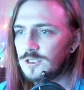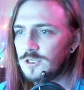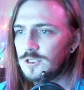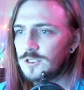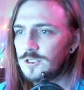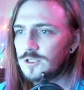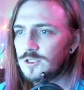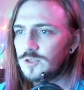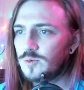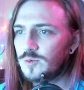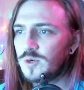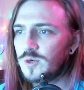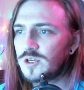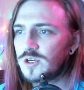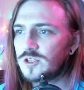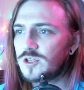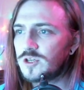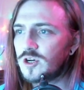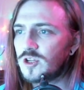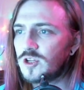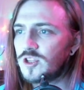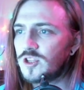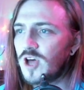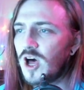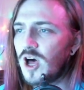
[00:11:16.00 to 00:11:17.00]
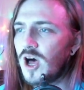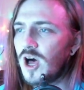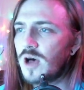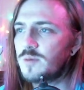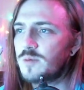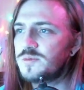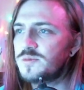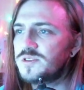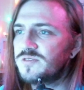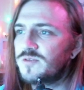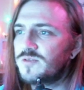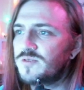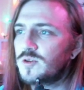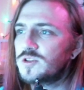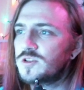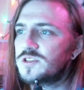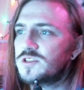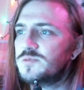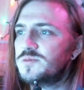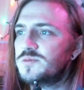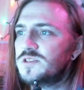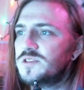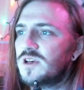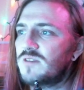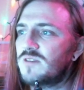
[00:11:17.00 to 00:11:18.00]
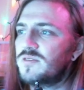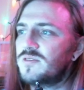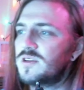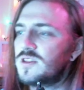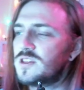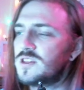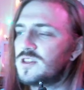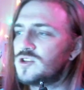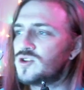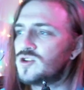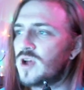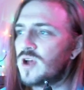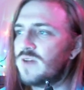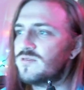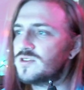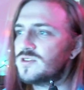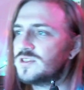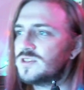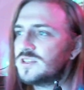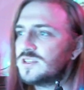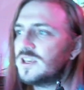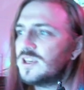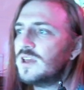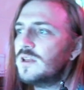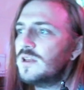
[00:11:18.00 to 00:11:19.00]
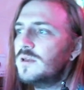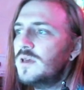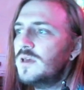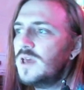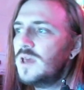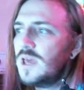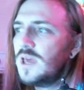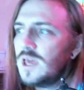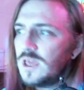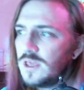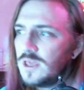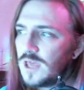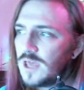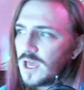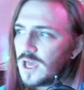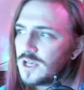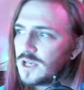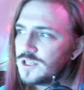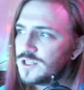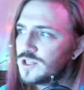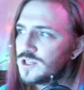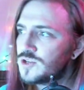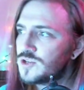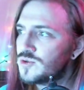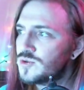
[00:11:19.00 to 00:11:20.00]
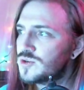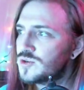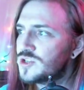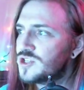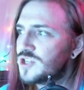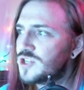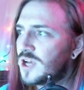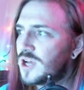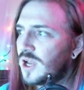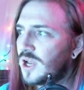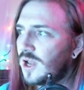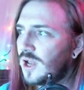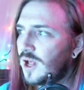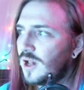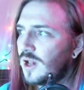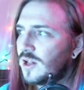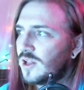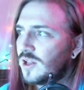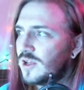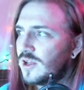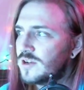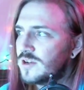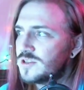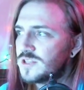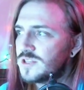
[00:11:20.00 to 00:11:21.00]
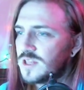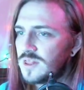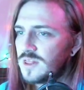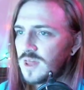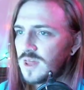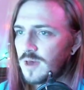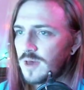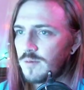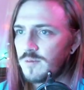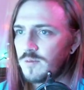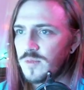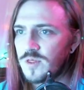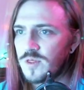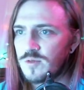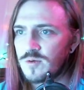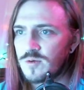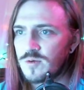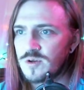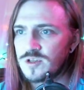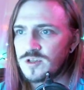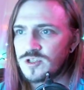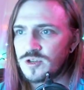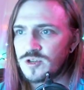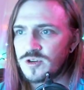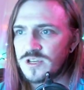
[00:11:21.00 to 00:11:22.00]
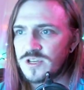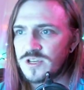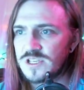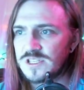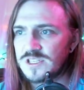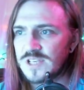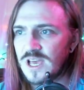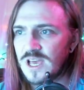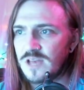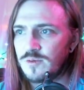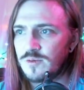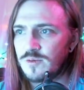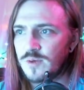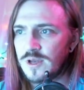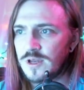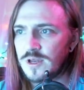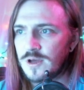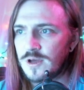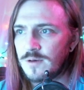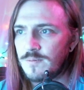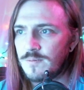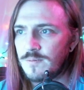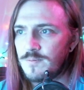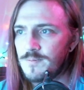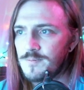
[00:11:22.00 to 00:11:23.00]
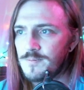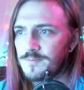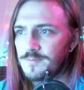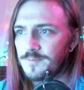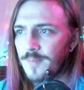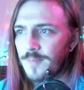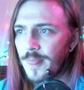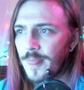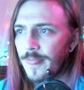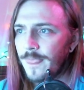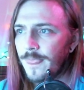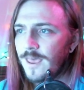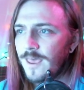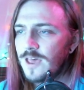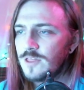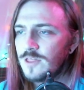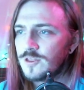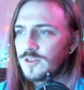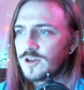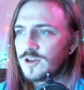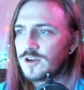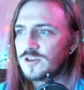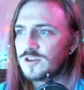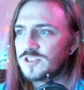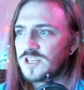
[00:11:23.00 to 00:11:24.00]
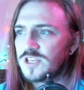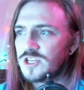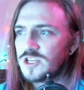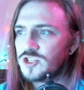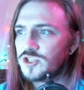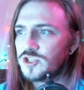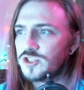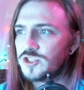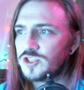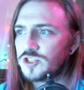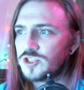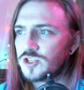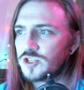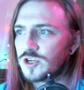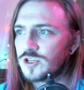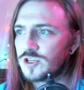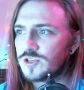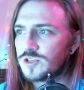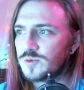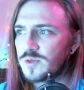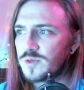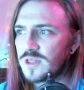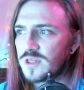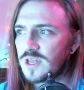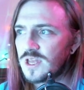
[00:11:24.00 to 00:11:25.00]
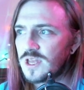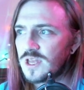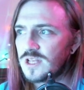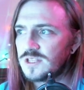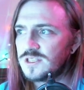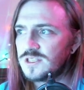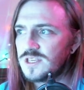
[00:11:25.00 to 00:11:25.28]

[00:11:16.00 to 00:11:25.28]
The one called Hobbs folds himself into the driver's seat, yanks the door shut, and glares at them through a dirty side window. The car's engine starts with an